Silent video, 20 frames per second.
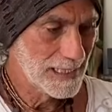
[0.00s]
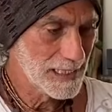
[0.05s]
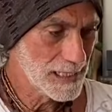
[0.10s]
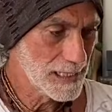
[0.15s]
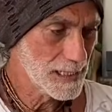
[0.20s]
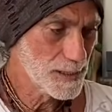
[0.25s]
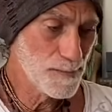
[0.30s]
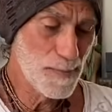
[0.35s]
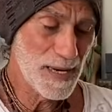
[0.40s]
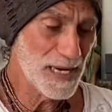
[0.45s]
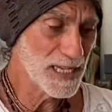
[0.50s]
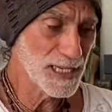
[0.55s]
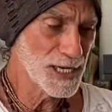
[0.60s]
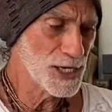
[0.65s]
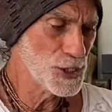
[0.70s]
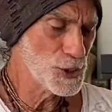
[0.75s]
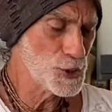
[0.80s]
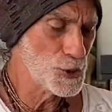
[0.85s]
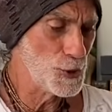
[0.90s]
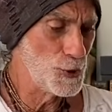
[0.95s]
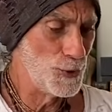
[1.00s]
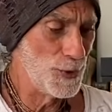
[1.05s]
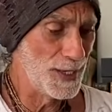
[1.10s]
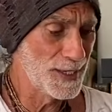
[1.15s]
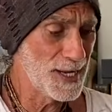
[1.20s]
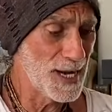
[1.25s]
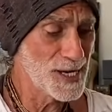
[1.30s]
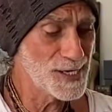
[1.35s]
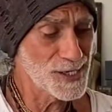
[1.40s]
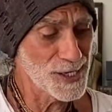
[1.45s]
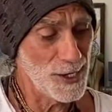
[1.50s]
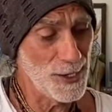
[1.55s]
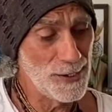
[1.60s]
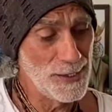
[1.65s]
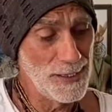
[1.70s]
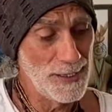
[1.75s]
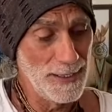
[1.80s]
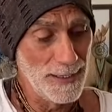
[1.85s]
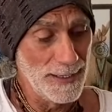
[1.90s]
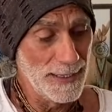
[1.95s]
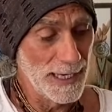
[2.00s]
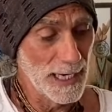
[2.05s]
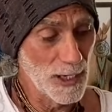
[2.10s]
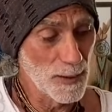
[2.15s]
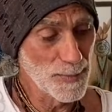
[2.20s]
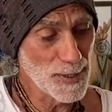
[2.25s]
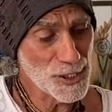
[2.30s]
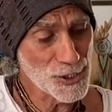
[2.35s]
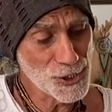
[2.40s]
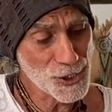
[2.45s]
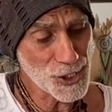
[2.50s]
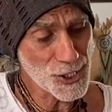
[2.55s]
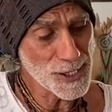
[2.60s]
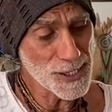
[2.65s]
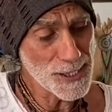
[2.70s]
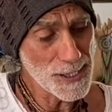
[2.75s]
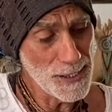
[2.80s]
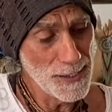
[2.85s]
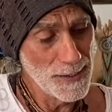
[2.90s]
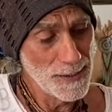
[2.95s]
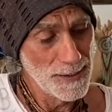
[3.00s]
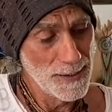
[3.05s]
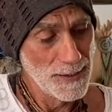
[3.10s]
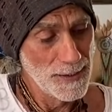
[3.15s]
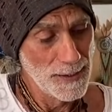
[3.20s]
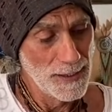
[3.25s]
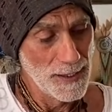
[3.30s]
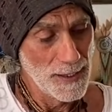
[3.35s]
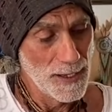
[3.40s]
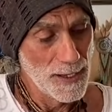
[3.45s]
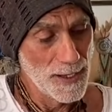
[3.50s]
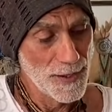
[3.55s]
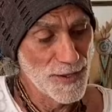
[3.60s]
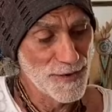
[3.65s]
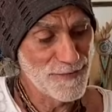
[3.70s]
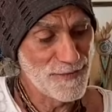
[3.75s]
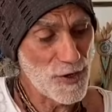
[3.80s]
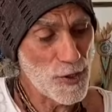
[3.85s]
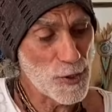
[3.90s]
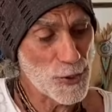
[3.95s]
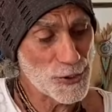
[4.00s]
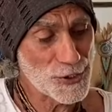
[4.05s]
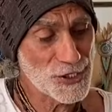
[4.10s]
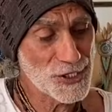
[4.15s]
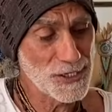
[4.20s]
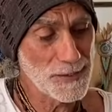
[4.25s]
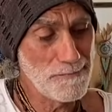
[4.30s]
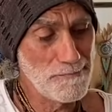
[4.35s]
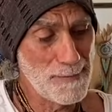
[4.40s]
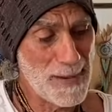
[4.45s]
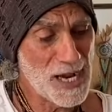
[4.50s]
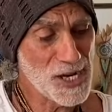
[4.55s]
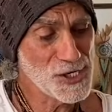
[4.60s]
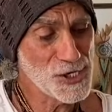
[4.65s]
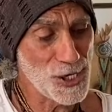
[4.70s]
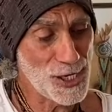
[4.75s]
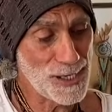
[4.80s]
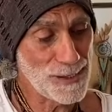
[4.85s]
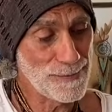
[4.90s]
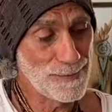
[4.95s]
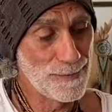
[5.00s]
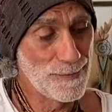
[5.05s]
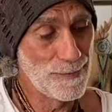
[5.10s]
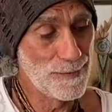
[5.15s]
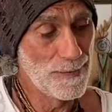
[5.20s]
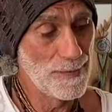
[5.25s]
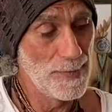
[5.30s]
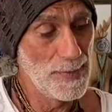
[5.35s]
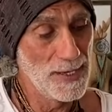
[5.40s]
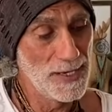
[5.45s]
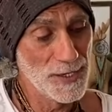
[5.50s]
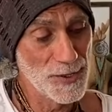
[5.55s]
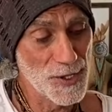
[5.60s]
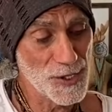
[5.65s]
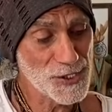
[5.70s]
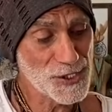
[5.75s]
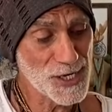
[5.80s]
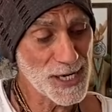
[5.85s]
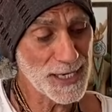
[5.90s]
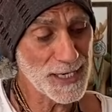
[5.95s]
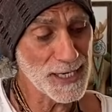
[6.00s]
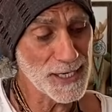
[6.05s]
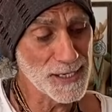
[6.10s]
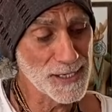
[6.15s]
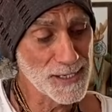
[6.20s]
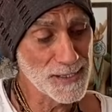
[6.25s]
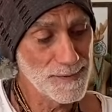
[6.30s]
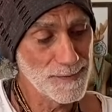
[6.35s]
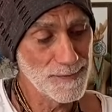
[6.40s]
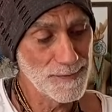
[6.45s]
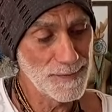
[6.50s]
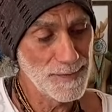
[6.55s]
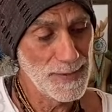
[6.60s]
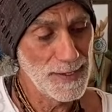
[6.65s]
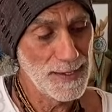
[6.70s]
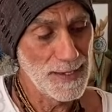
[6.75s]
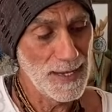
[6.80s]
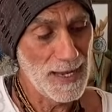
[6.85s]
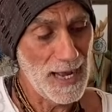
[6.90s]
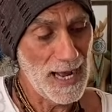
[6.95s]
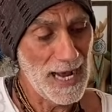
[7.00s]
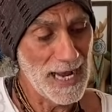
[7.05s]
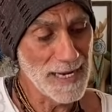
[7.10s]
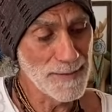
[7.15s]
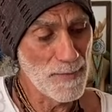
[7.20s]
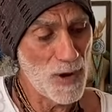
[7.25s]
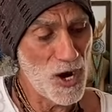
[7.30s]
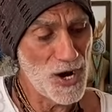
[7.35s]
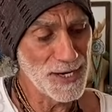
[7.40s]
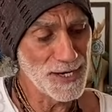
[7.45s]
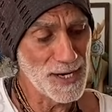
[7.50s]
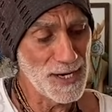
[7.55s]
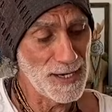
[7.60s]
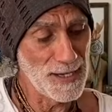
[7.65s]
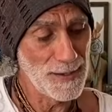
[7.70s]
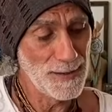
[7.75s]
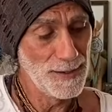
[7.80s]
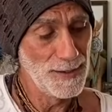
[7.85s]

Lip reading: It's barely in tune. Okay, so it'll be G, the first, major. The second, A minor.